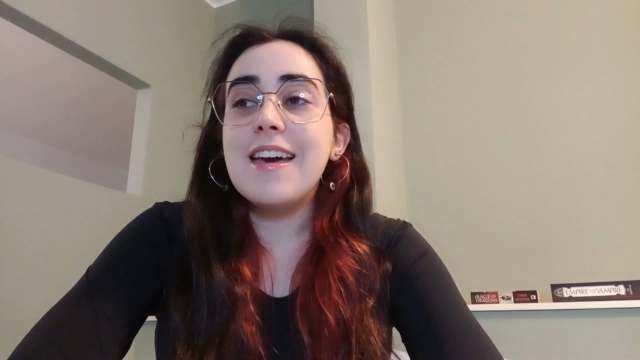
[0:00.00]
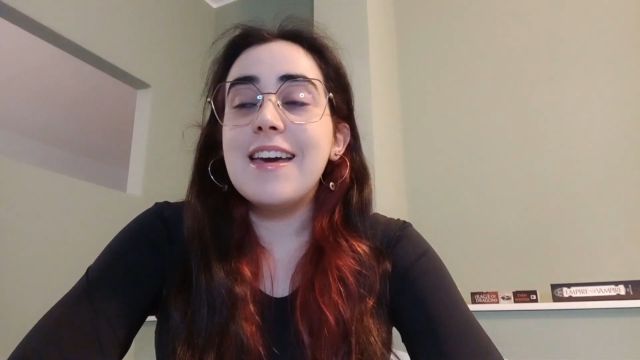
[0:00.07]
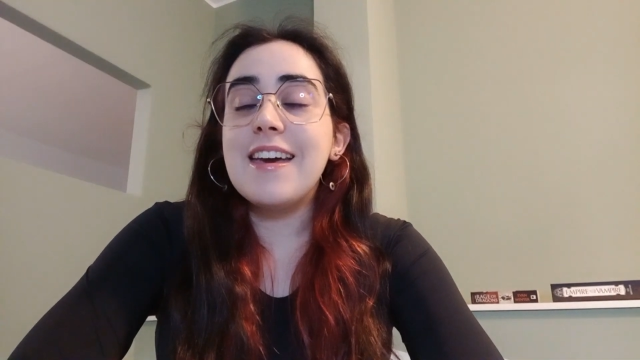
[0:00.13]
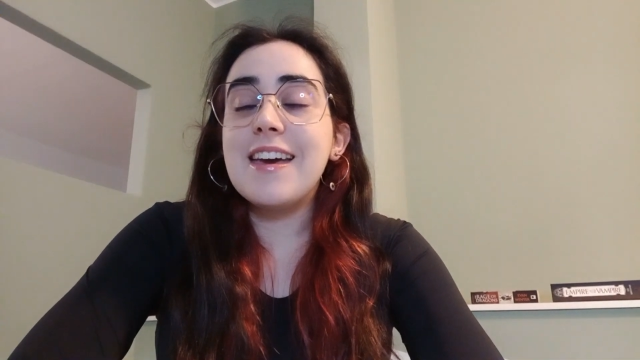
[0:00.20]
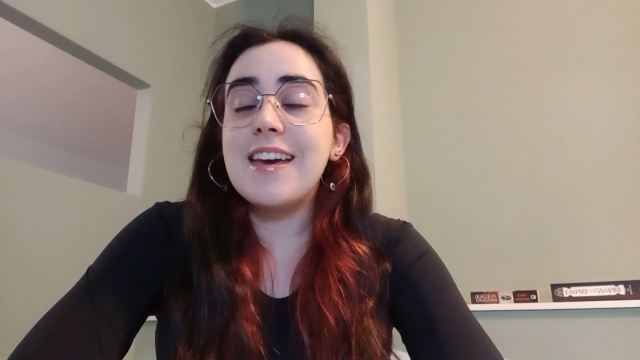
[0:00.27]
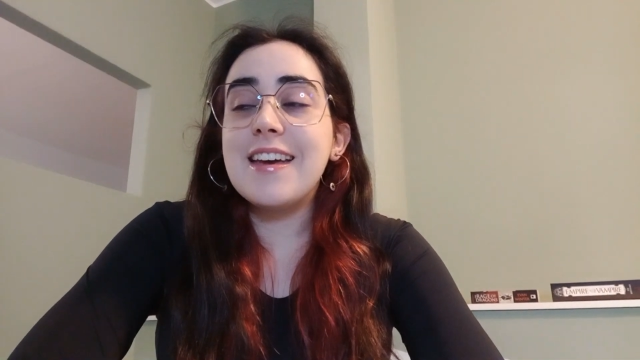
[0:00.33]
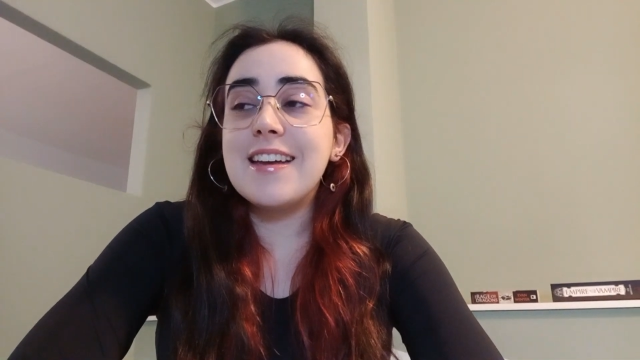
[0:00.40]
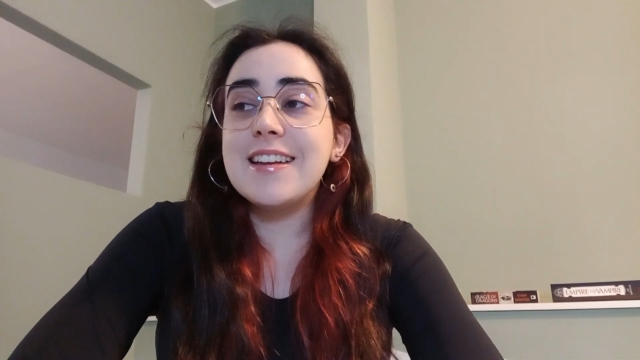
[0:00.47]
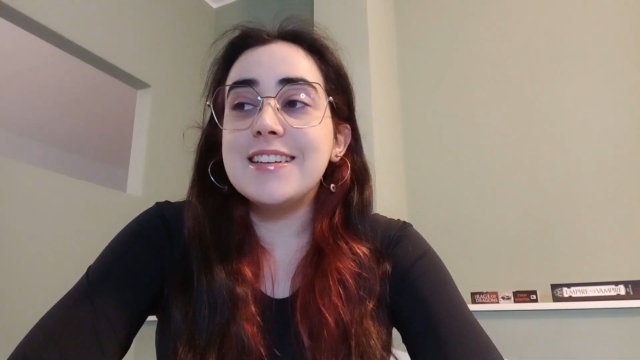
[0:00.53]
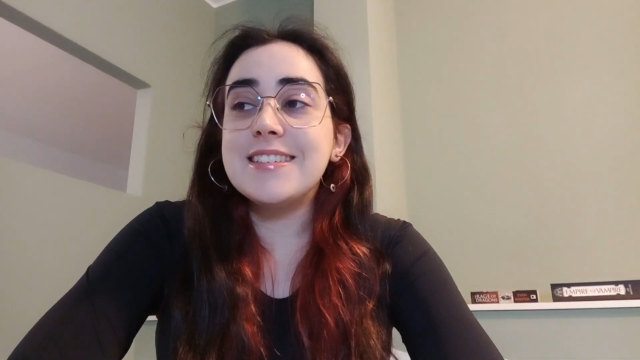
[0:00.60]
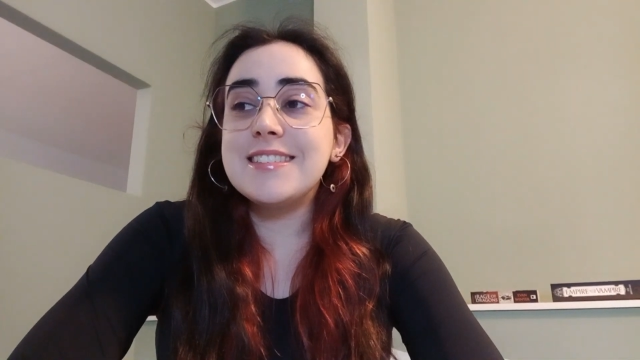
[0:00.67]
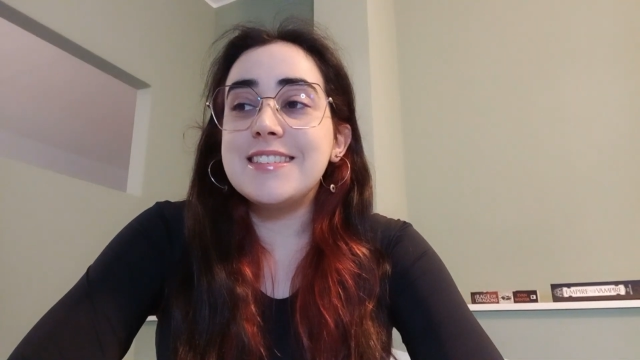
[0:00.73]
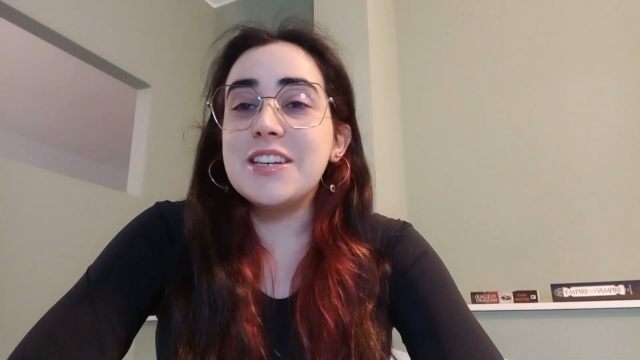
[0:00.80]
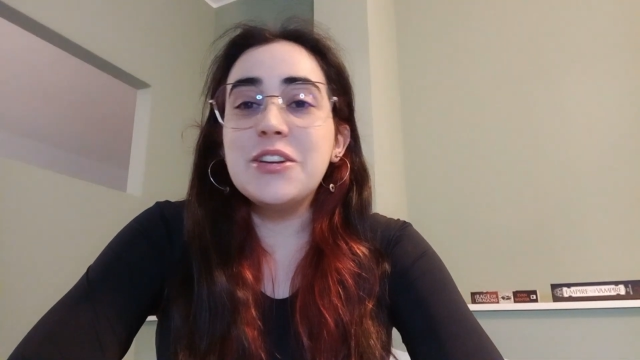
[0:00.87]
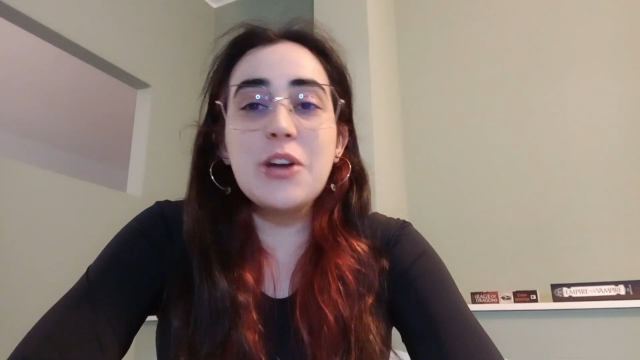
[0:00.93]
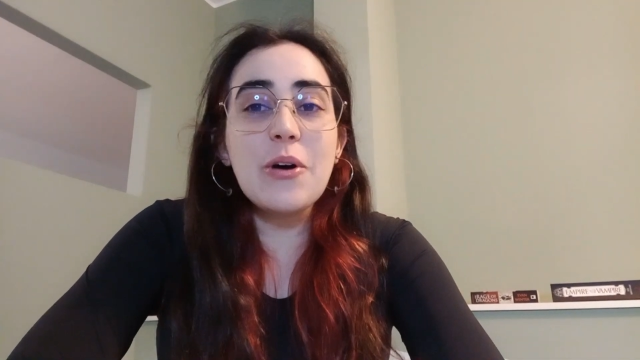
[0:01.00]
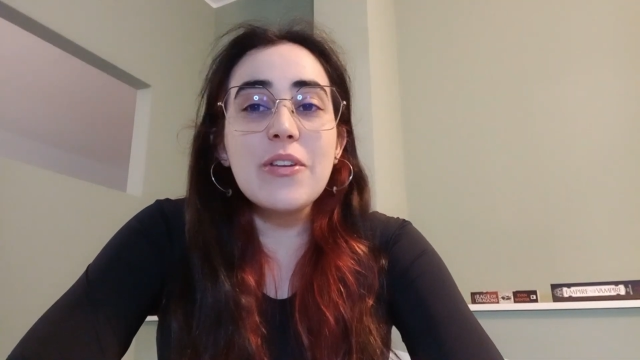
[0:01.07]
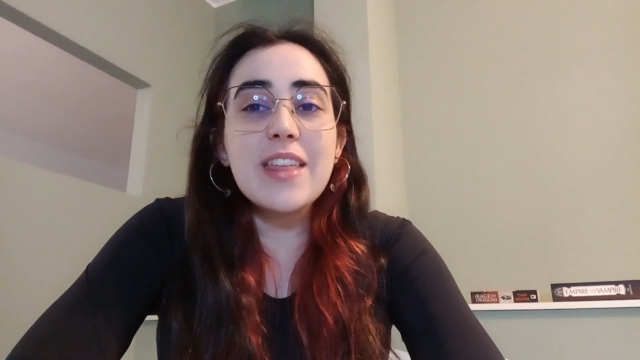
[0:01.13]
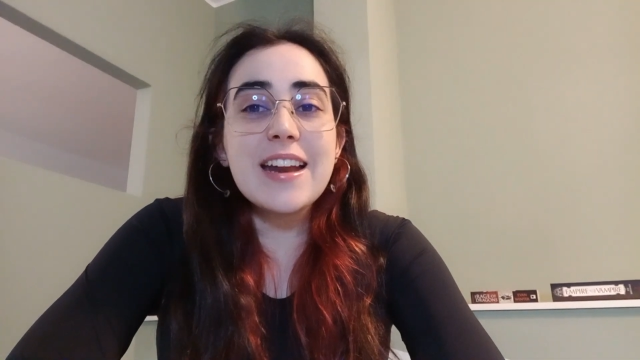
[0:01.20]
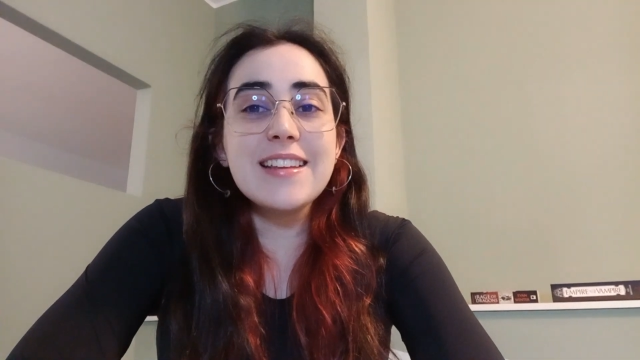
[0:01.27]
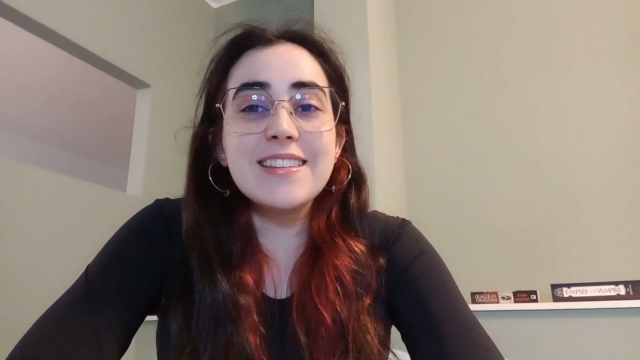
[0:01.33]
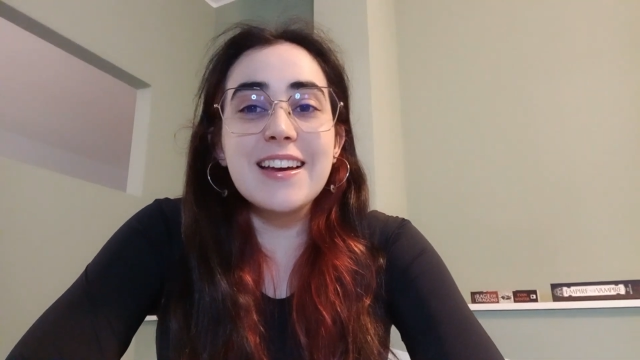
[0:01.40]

And, you know, that is